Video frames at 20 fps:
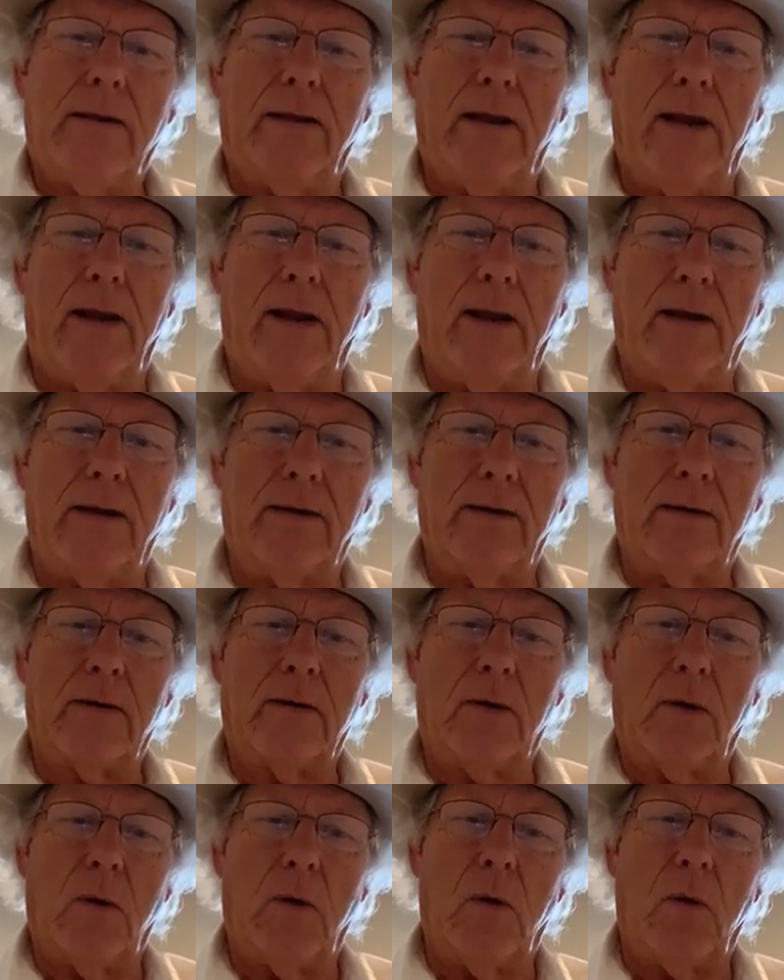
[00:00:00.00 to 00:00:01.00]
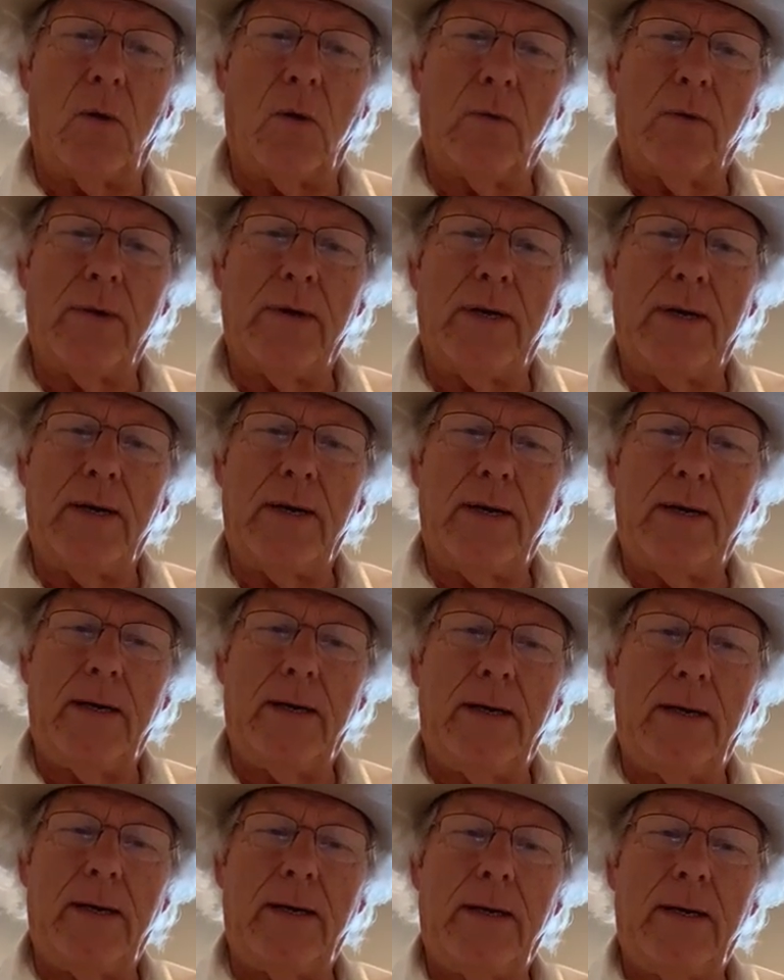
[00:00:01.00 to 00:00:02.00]
Then glory
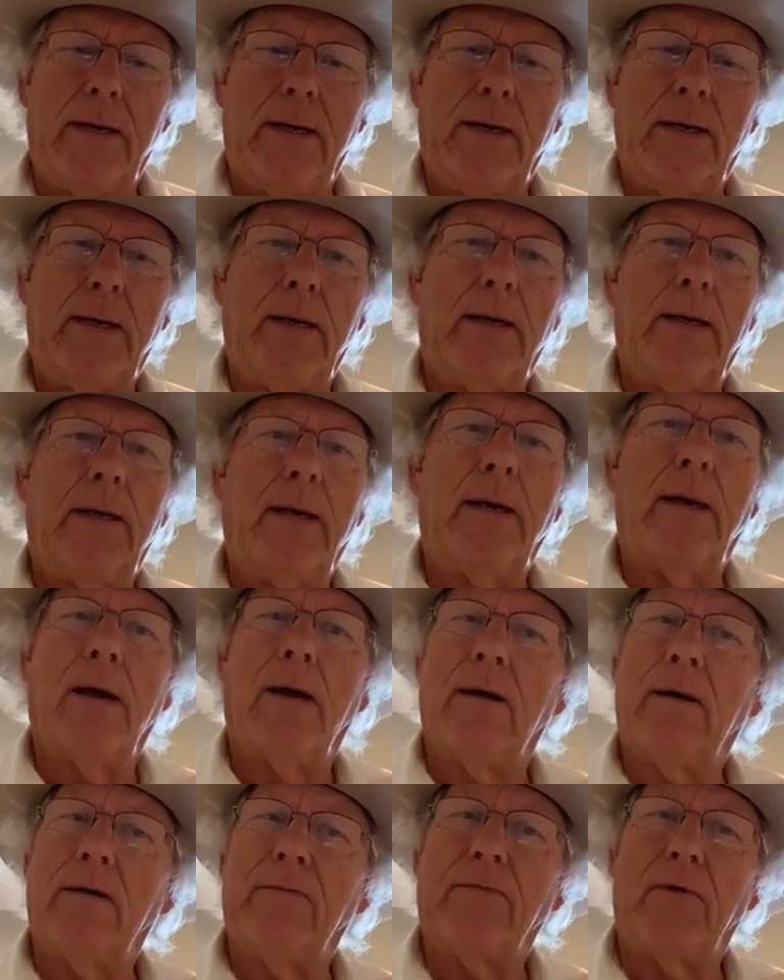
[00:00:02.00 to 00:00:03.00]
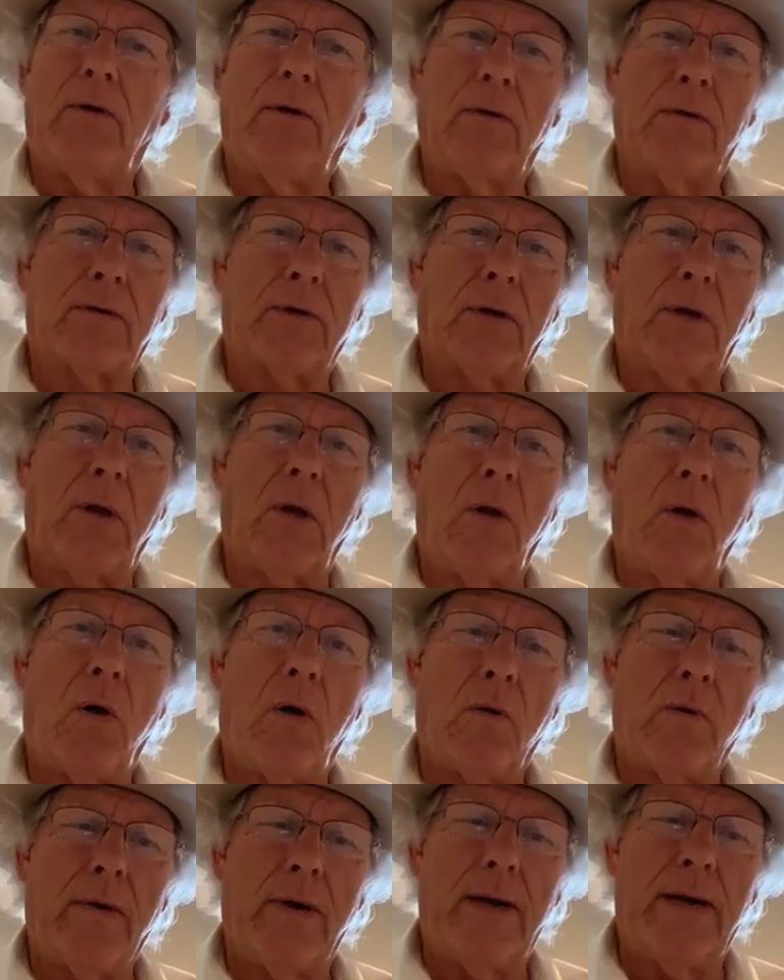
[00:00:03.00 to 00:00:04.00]
of all
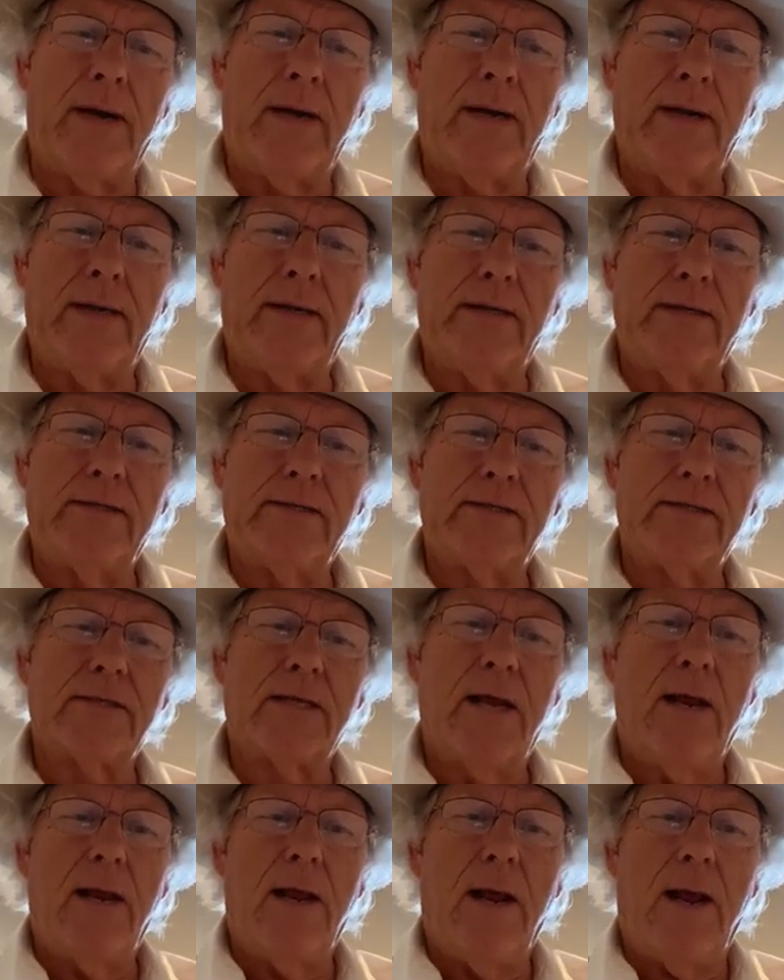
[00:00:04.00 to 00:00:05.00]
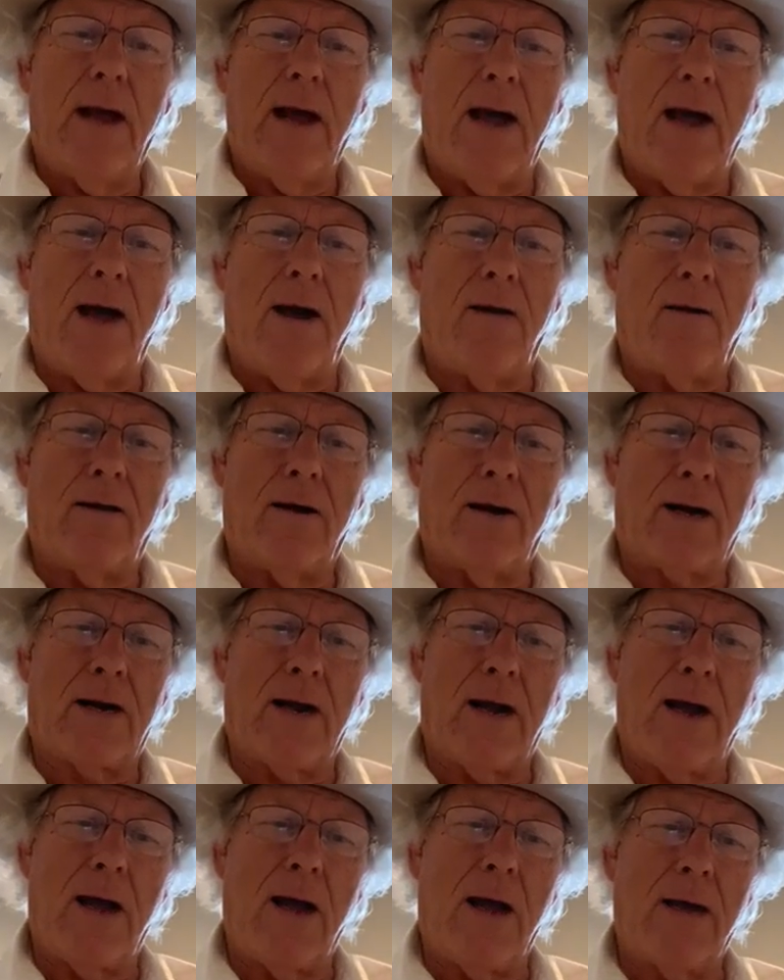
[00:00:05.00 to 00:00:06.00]
glories, our
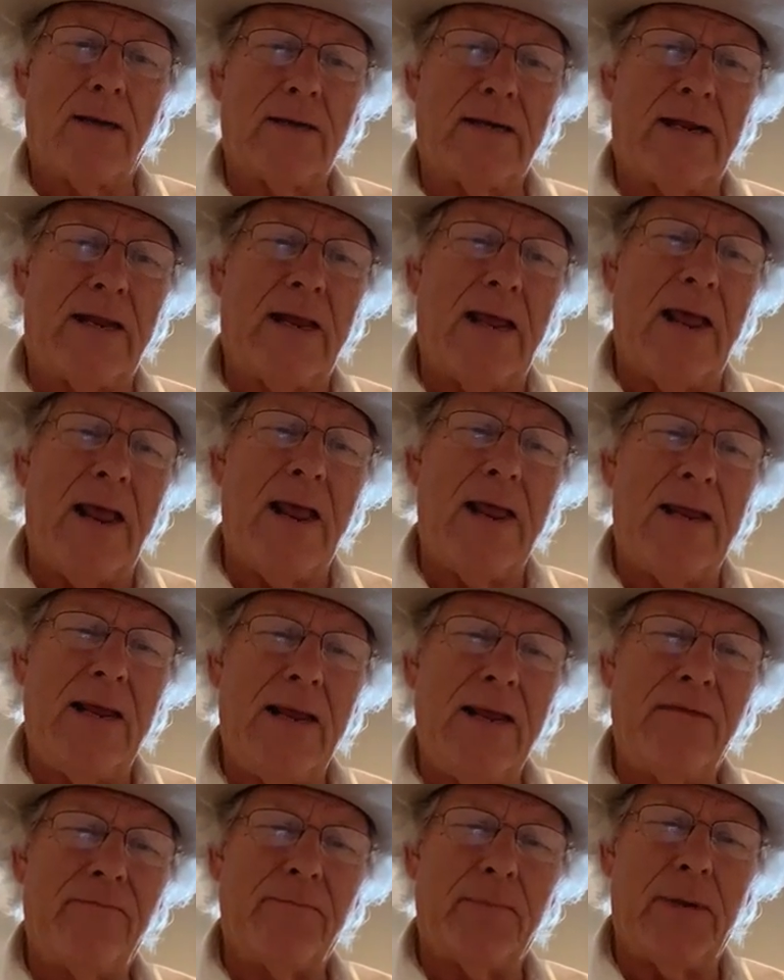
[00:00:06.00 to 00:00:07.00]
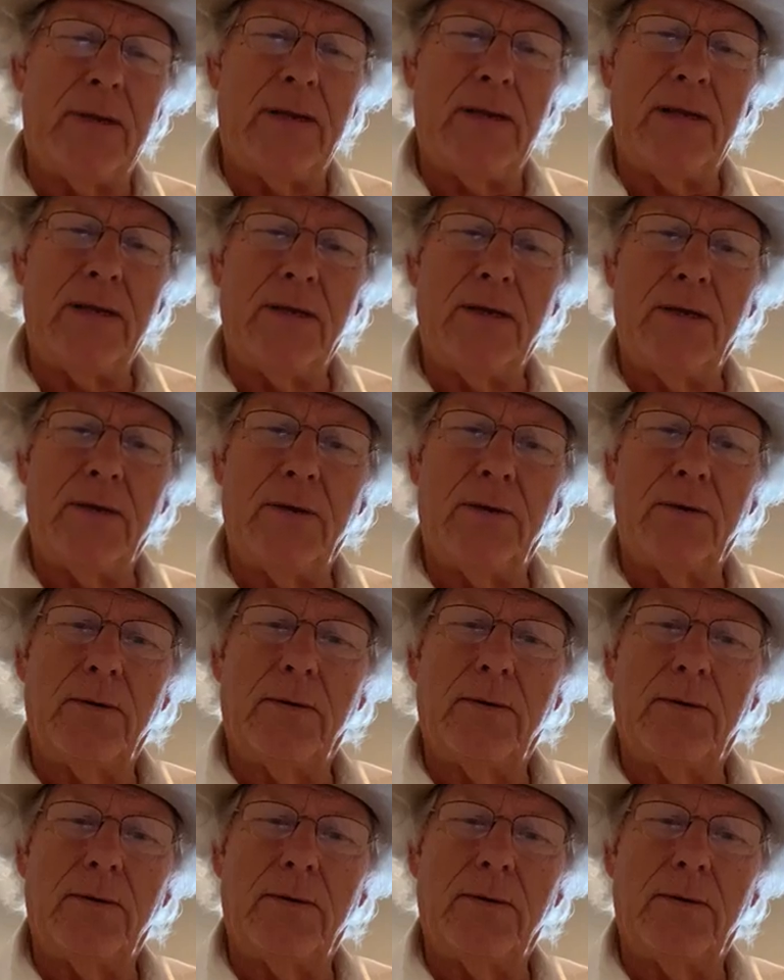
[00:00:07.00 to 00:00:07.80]
God gave me you,